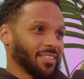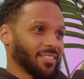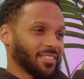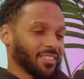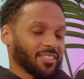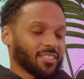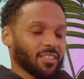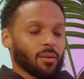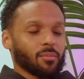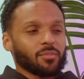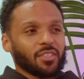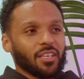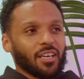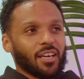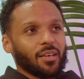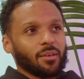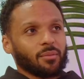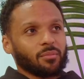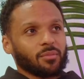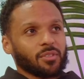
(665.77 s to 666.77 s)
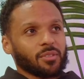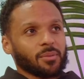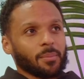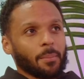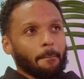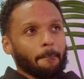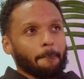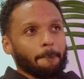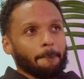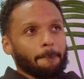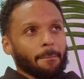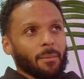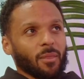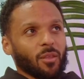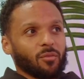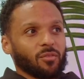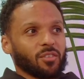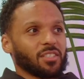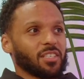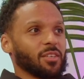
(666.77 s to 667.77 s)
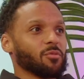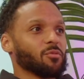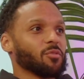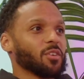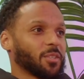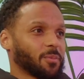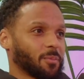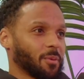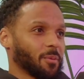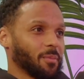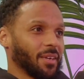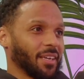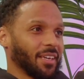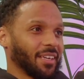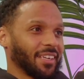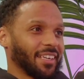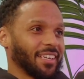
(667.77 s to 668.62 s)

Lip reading: So sometimes, obviously, risk permitting,